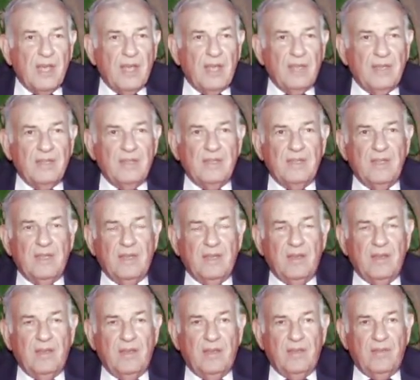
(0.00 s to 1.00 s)
and
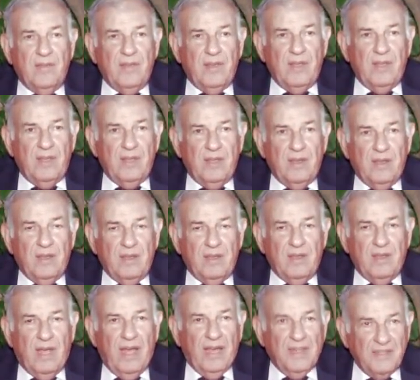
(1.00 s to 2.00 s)

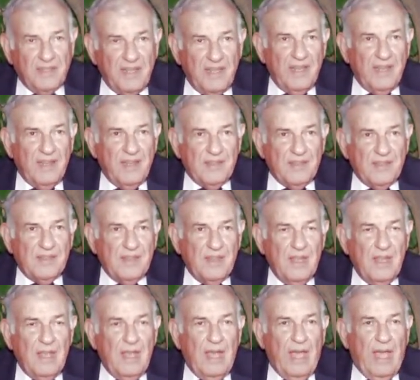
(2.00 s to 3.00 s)
the ideas,
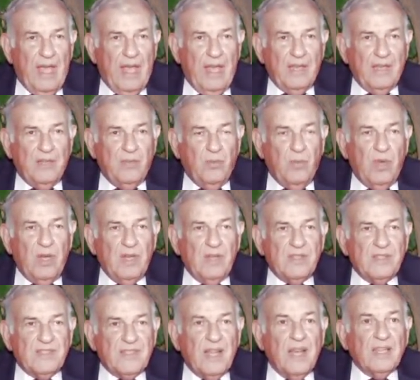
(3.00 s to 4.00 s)
and
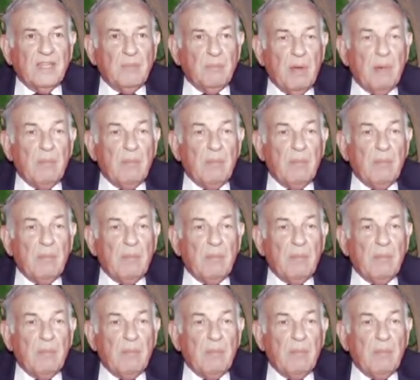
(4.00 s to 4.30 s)
we'll start a